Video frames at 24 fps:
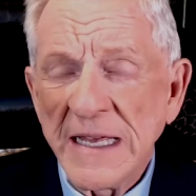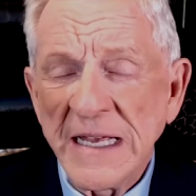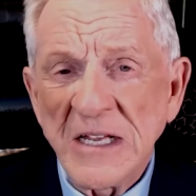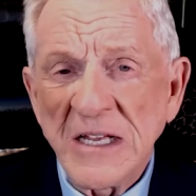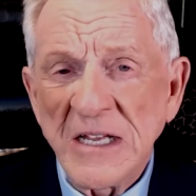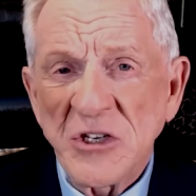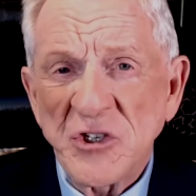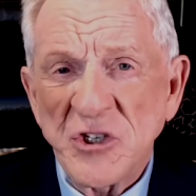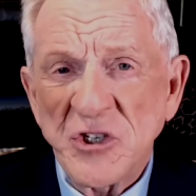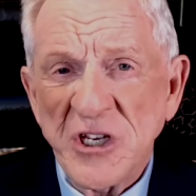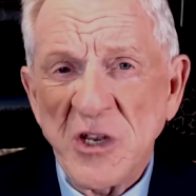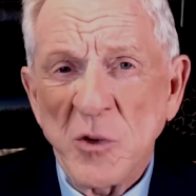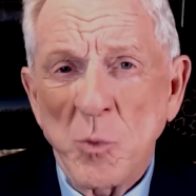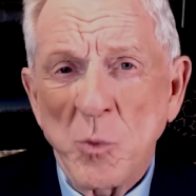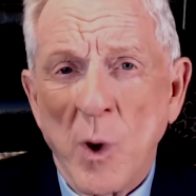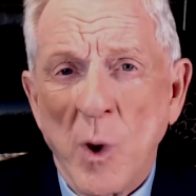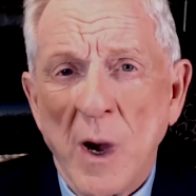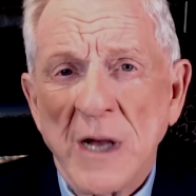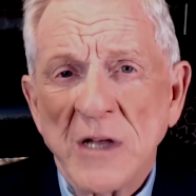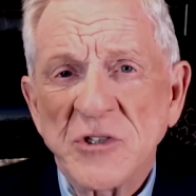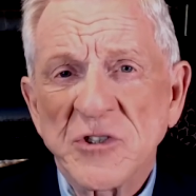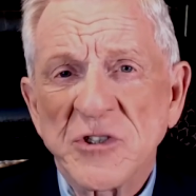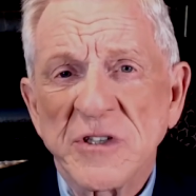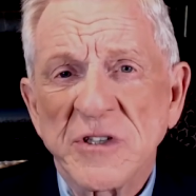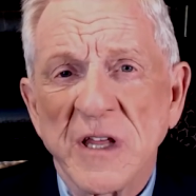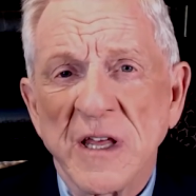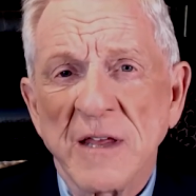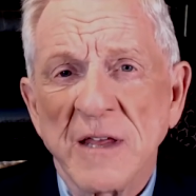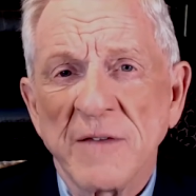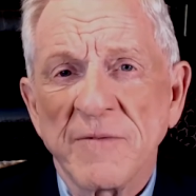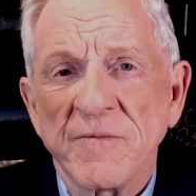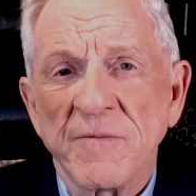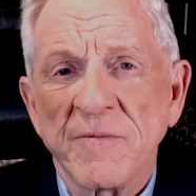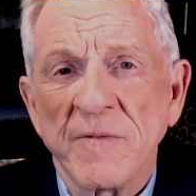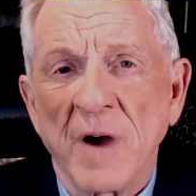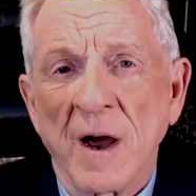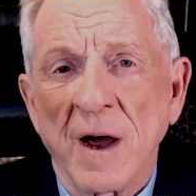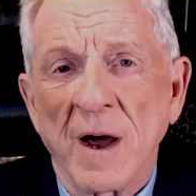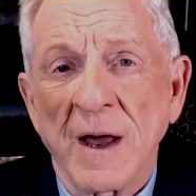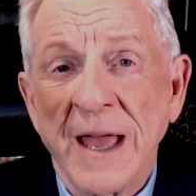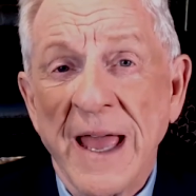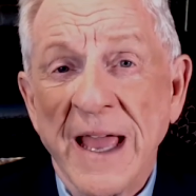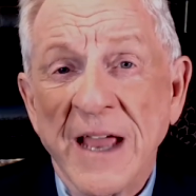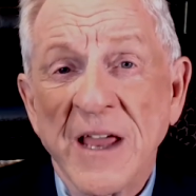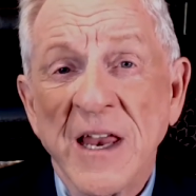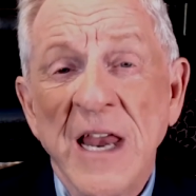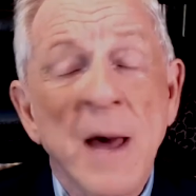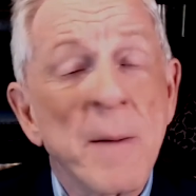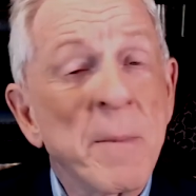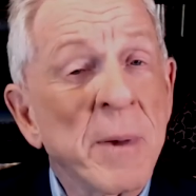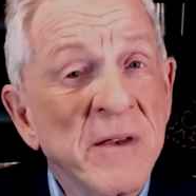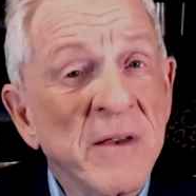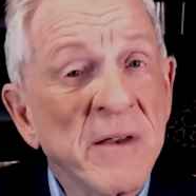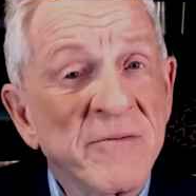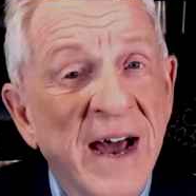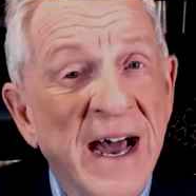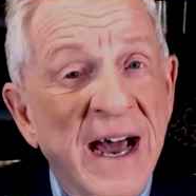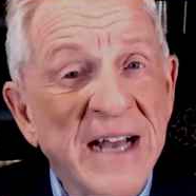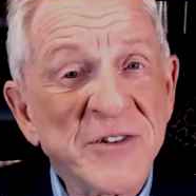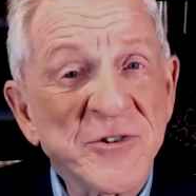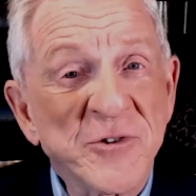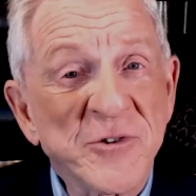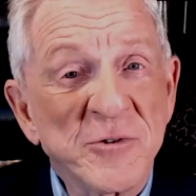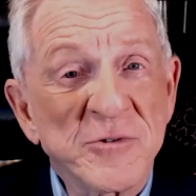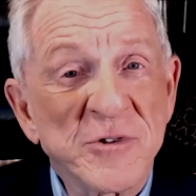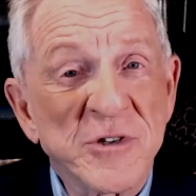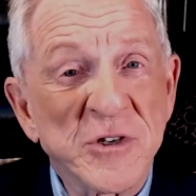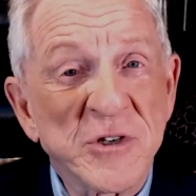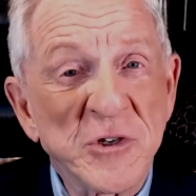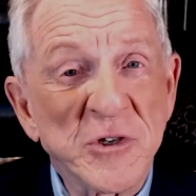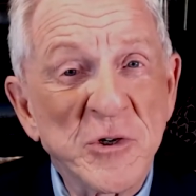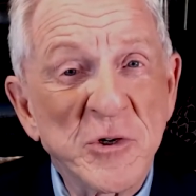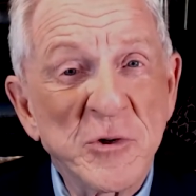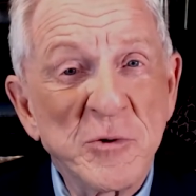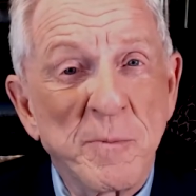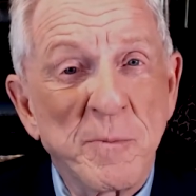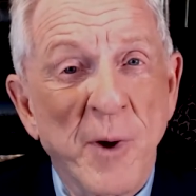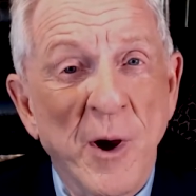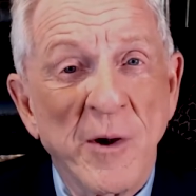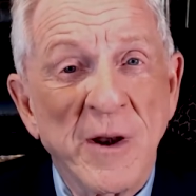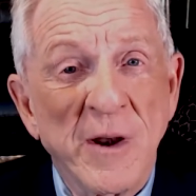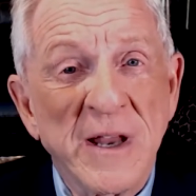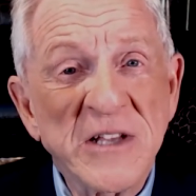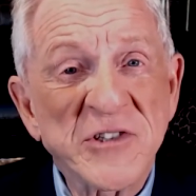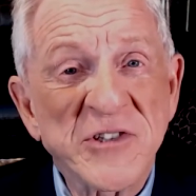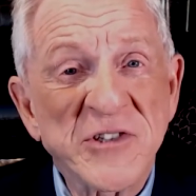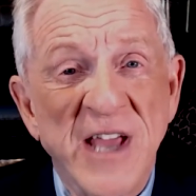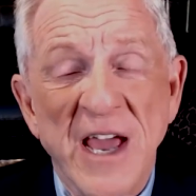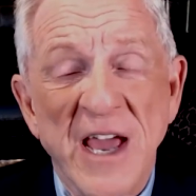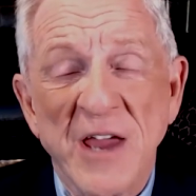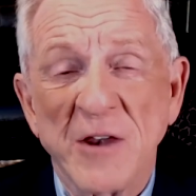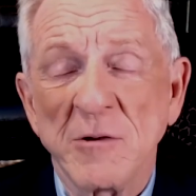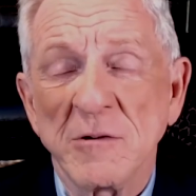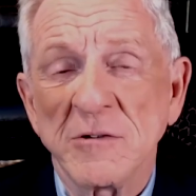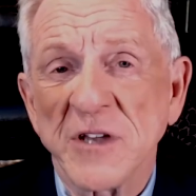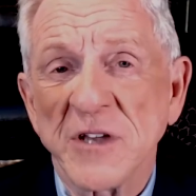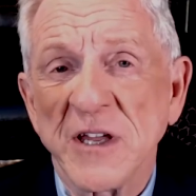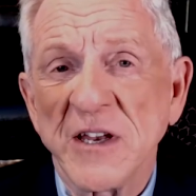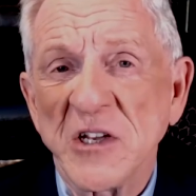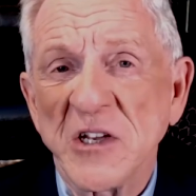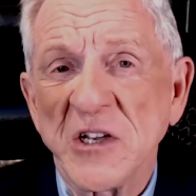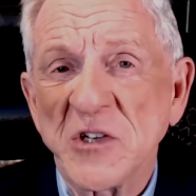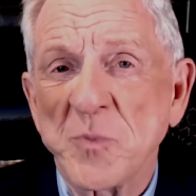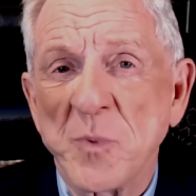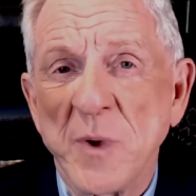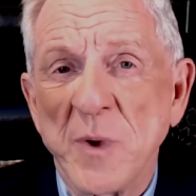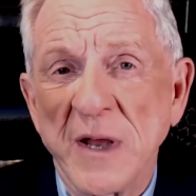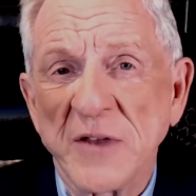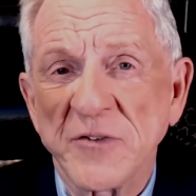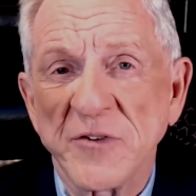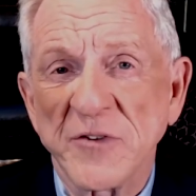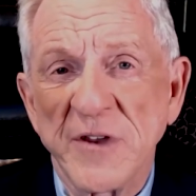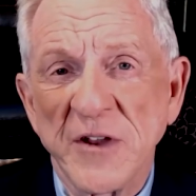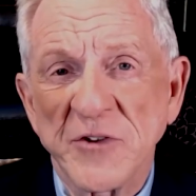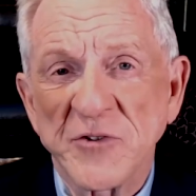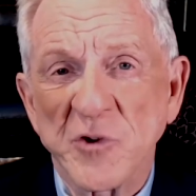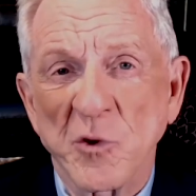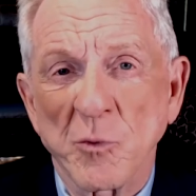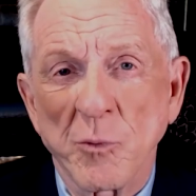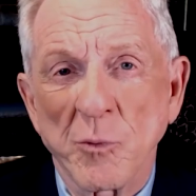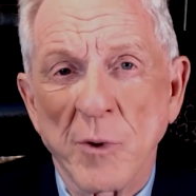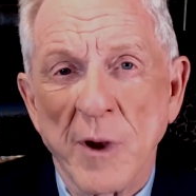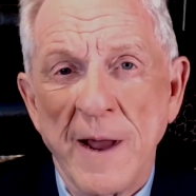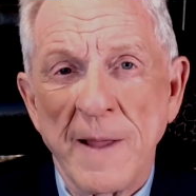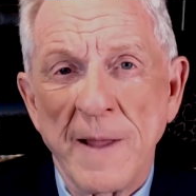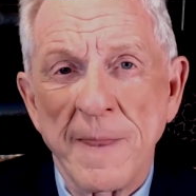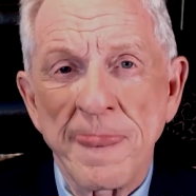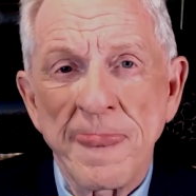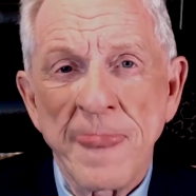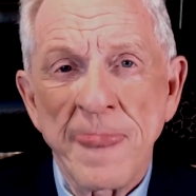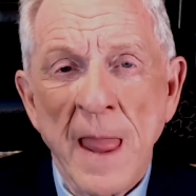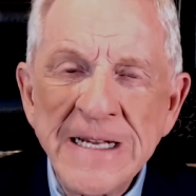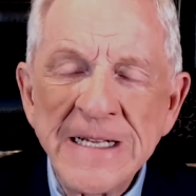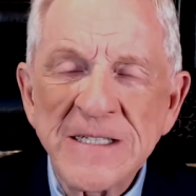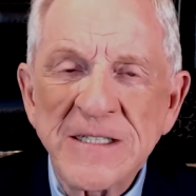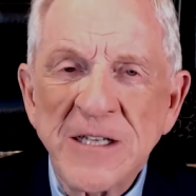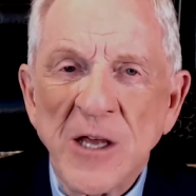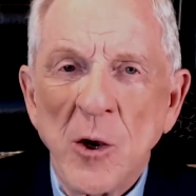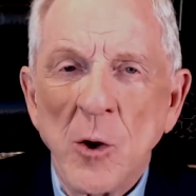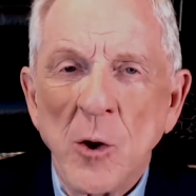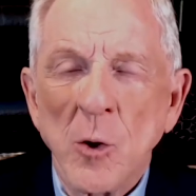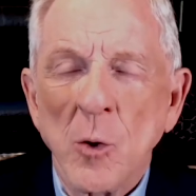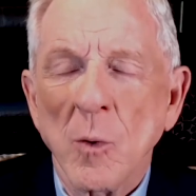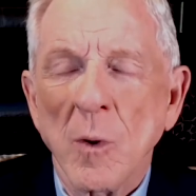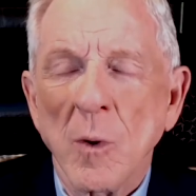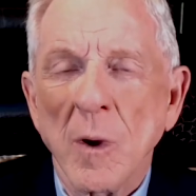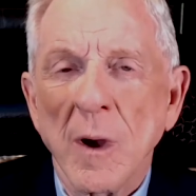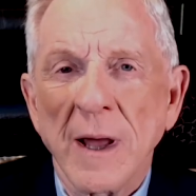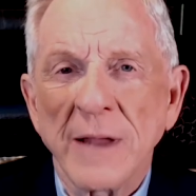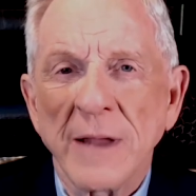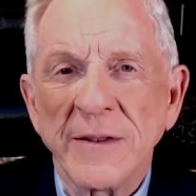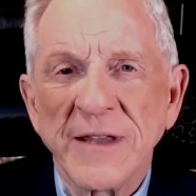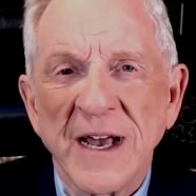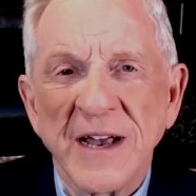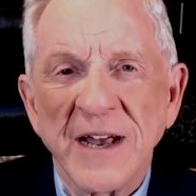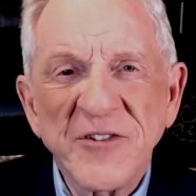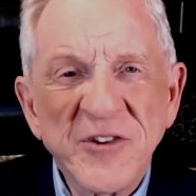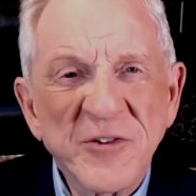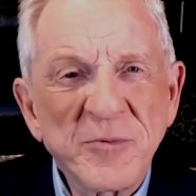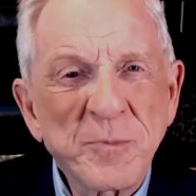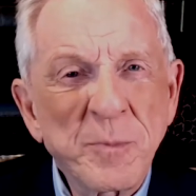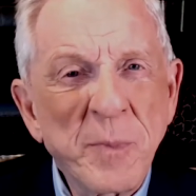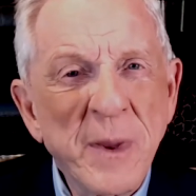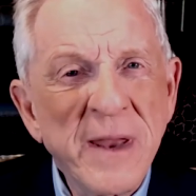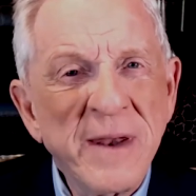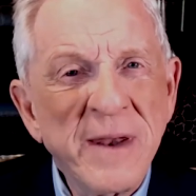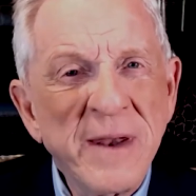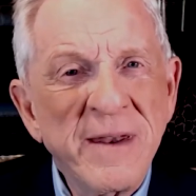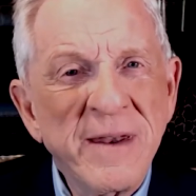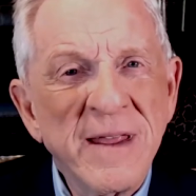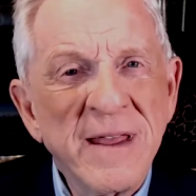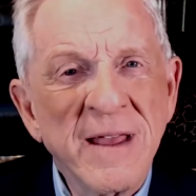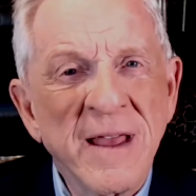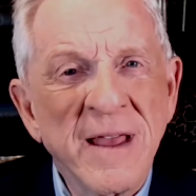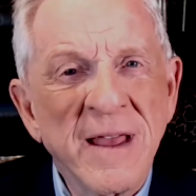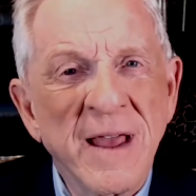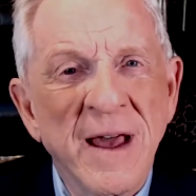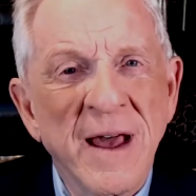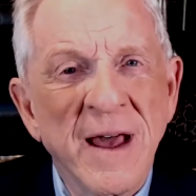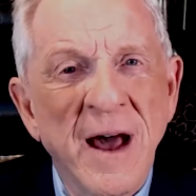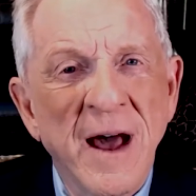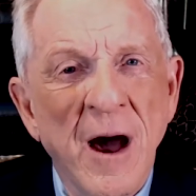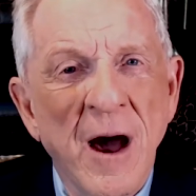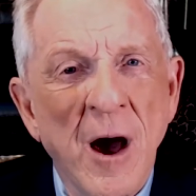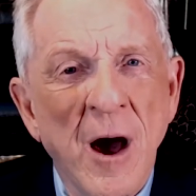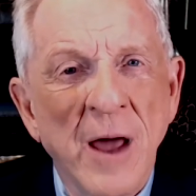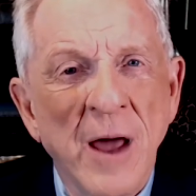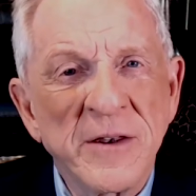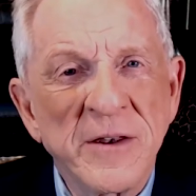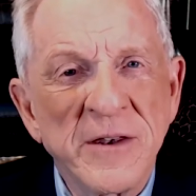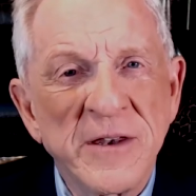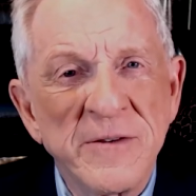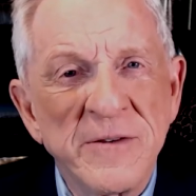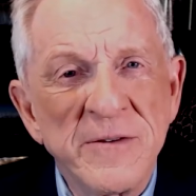She was the economic advisor to Bernie Sanders and his presidential run. So does spending on,